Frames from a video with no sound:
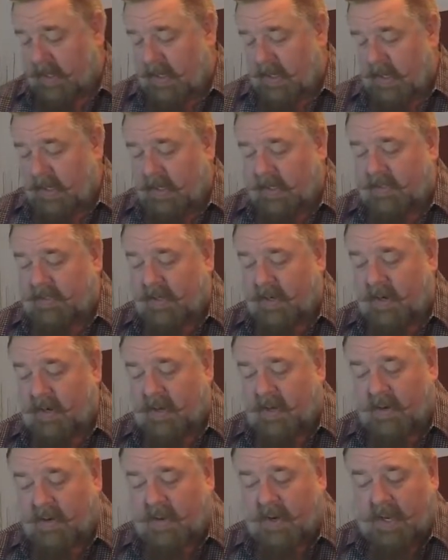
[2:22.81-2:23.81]

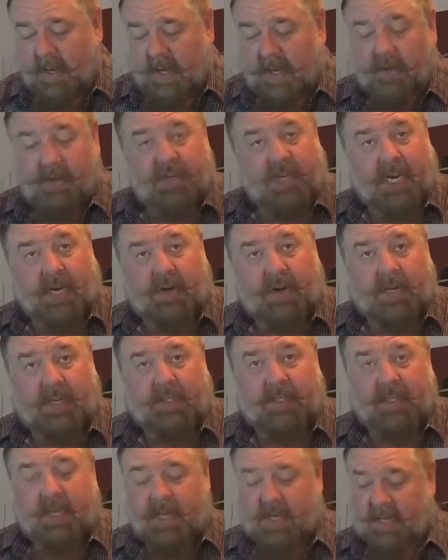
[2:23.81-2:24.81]
Luxardo
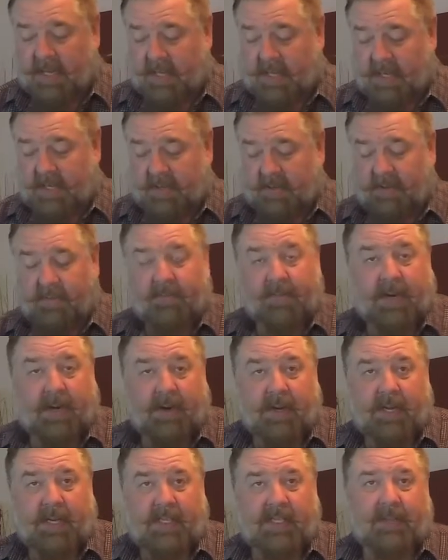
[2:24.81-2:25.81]
cherries. These are
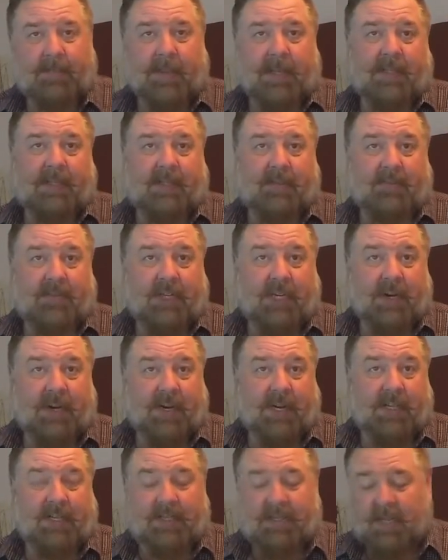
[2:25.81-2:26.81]
very expensive
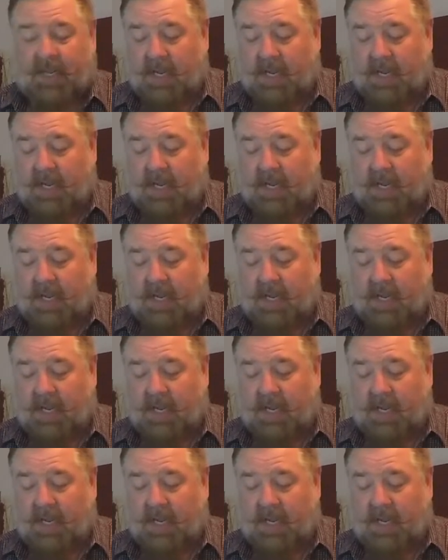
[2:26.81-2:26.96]
cherries.